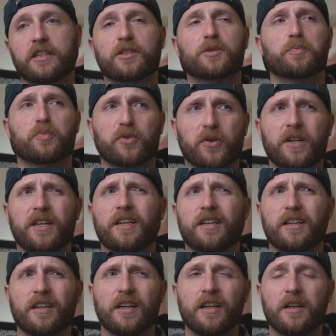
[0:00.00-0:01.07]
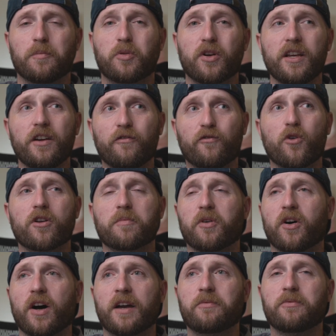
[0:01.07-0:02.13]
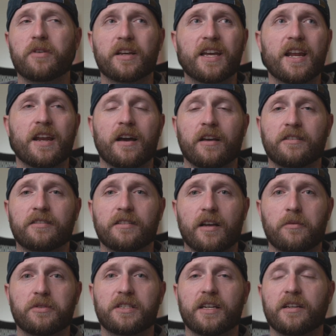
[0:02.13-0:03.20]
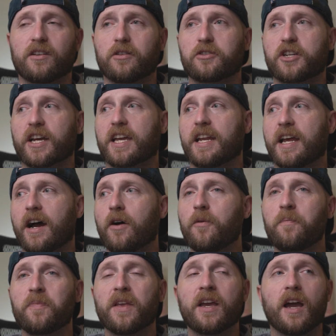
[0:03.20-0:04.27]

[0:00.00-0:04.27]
And it's pretty affordable. I would say go check it out.